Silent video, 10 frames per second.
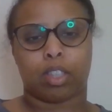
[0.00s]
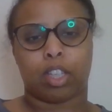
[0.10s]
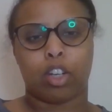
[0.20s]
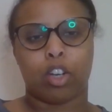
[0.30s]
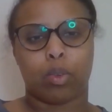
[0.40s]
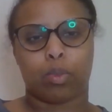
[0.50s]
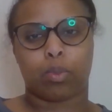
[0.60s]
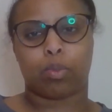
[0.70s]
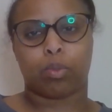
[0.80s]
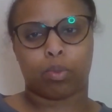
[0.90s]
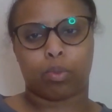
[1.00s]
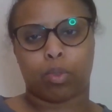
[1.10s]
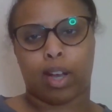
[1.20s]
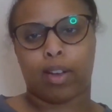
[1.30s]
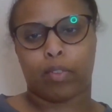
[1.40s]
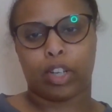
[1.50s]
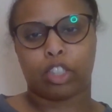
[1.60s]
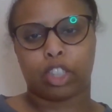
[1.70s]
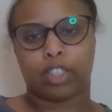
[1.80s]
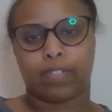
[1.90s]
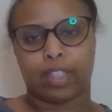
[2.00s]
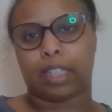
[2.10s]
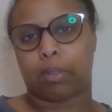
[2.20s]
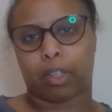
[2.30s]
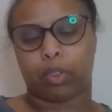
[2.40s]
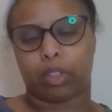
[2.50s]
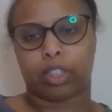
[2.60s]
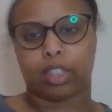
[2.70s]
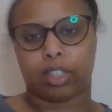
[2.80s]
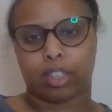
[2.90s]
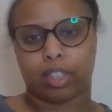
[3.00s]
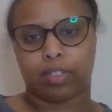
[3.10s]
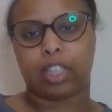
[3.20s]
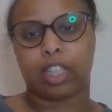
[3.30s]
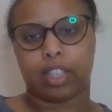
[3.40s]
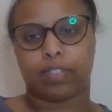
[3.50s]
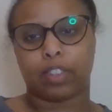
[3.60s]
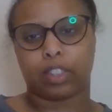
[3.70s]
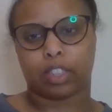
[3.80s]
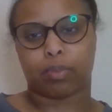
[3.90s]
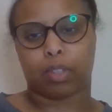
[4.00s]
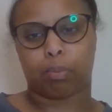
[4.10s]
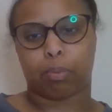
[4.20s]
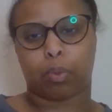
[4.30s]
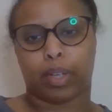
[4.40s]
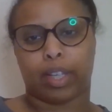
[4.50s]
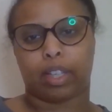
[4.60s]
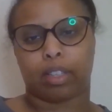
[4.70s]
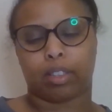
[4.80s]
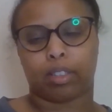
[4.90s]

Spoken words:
I don't know how Renji's feeling about all of this. He clearly feels some type of way.